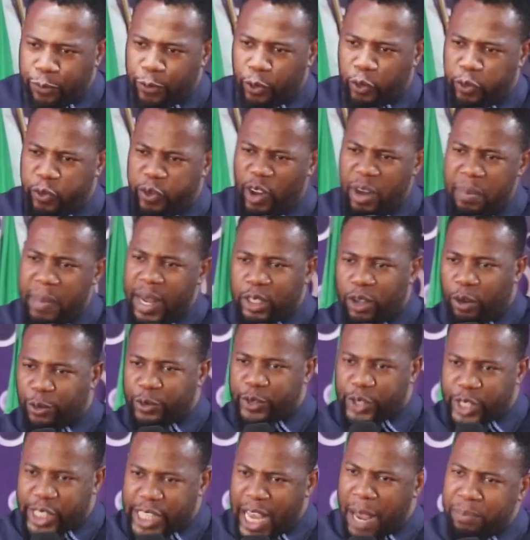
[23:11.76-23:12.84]
a fulfillment of
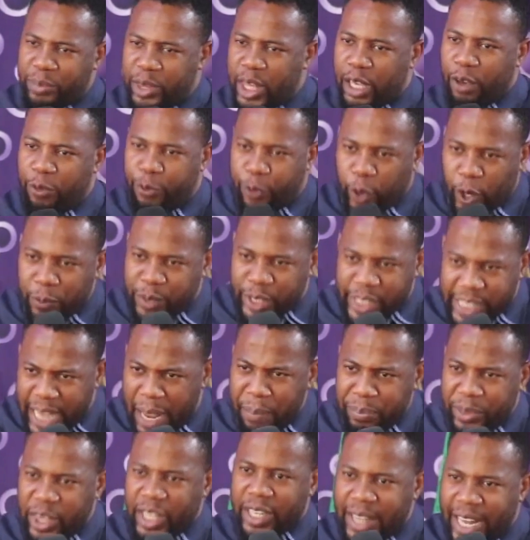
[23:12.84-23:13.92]
something from
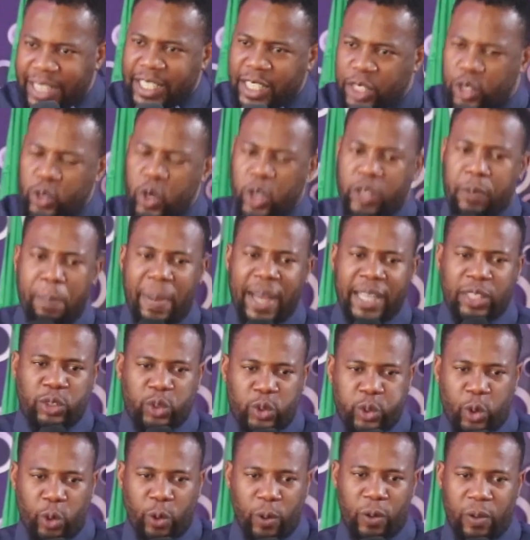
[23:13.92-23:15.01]
something that is not meant
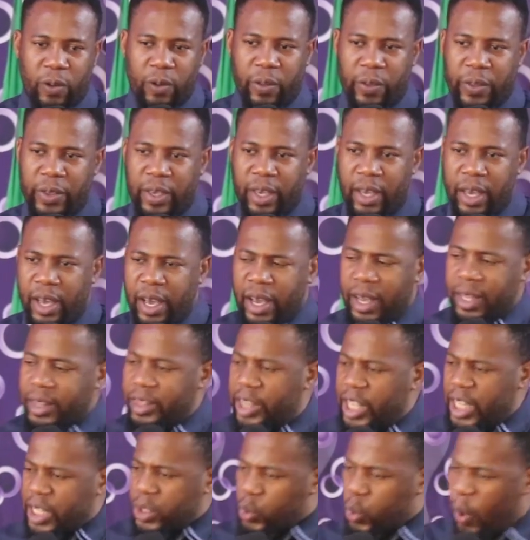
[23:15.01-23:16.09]
to.
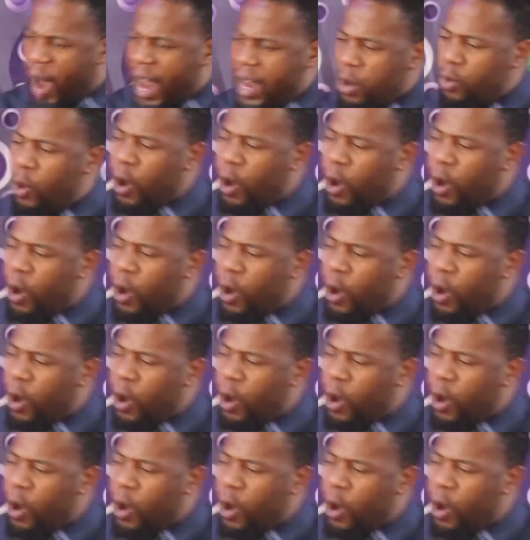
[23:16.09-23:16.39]
This one